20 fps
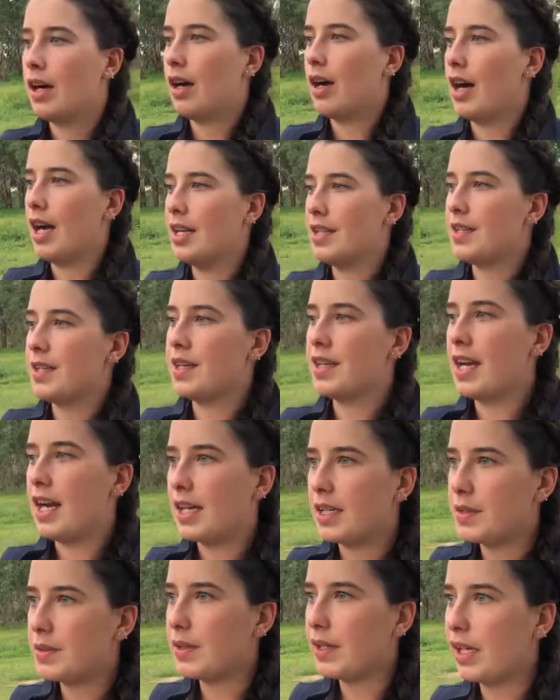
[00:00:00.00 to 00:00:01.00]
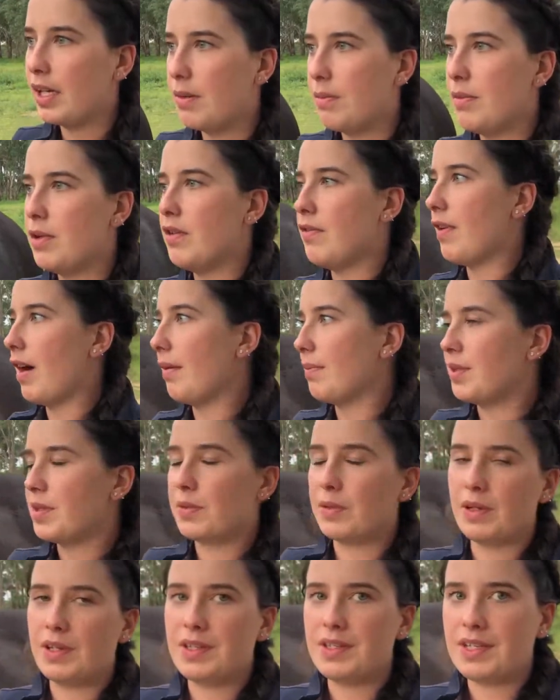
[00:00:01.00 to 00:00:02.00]
Alright, so next we're going to move up
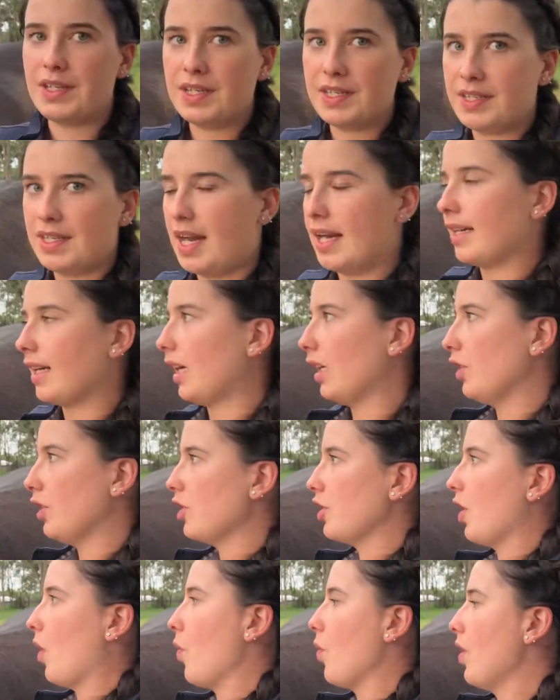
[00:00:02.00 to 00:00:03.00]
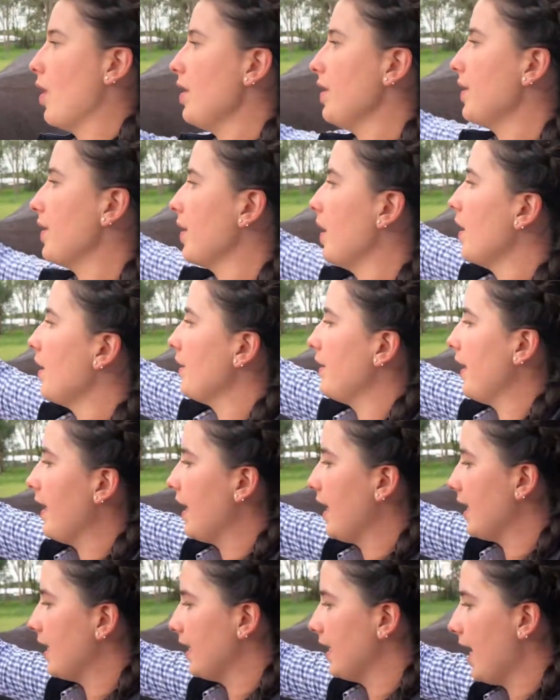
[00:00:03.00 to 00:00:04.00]
towards his neck and shoulders. So
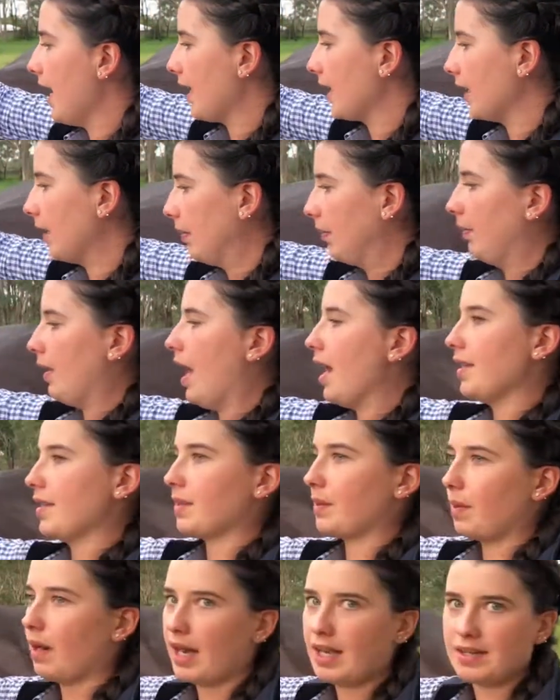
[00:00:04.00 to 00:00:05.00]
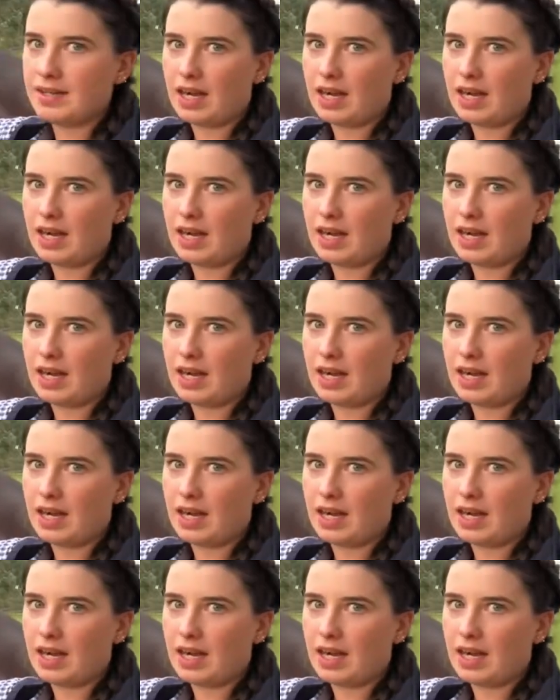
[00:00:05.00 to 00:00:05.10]
his neck blends quite